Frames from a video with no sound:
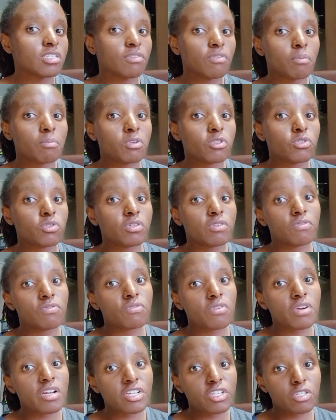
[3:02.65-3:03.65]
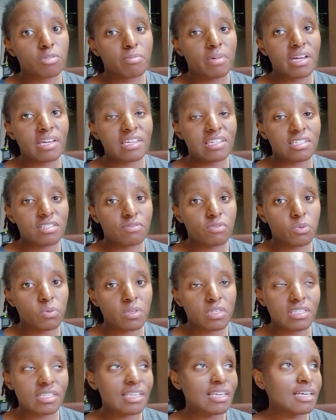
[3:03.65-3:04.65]
me to refresh my
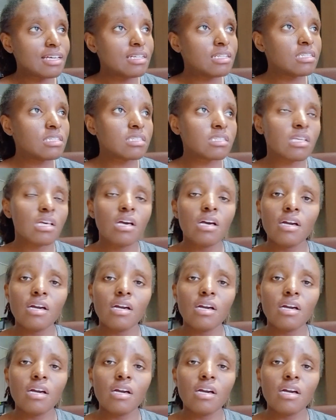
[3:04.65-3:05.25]
interviewing skills.